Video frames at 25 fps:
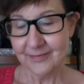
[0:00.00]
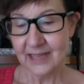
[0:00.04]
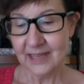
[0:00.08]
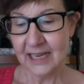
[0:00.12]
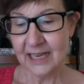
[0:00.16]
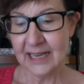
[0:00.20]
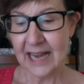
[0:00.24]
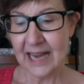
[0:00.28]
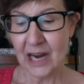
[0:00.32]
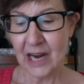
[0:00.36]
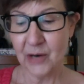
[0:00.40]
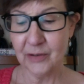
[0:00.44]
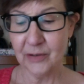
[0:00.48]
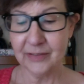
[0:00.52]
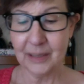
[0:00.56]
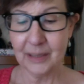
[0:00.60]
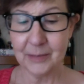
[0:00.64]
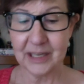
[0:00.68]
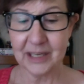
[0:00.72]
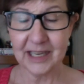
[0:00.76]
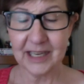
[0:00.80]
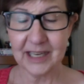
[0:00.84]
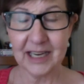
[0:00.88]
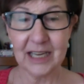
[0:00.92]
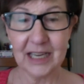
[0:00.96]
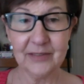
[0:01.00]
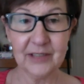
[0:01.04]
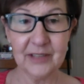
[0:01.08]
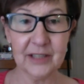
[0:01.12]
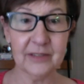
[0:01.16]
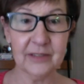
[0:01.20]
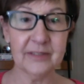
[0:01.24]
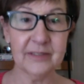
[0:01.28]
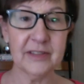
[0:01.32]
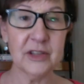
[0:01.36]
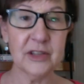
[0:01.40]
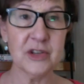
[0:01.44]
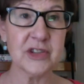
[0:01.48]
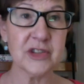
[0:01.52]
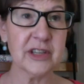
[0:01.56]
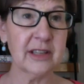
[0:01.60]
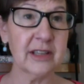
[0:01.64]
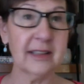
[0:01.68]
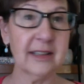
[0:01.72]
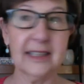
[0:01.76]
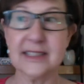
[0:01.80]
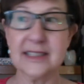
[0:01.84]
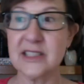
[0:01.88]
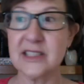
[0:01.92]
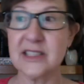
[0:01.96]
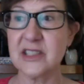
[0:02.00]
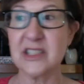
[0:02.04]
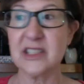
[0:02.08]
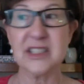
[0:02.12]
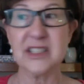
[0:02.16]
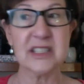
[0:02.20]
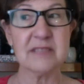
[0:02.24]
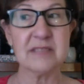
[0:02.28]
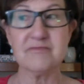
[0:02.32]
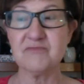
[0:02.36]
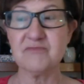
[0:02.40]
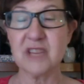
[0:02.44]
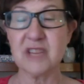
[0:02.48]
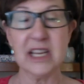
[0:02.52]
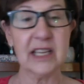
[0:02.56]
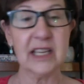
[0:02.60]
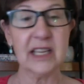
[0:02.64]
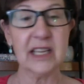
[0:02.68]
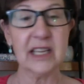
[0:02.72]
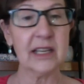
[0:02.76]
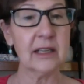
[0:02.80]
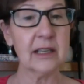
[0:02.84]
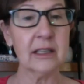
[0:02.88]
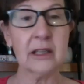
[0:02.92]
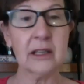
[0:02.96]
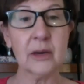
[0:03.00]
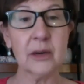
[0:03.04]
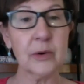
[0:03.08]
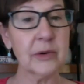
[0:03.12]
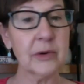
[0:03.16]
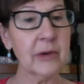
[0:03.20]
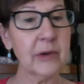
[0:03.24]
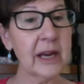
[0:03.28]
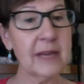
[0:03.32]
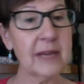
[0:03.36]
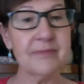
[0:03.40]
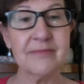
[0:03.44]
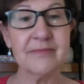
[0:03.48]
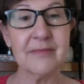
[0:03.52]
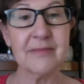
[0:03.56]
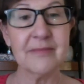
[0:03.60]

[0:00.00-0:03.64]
Now, if I'm going to have an infusion, let's just take it at a lower rate.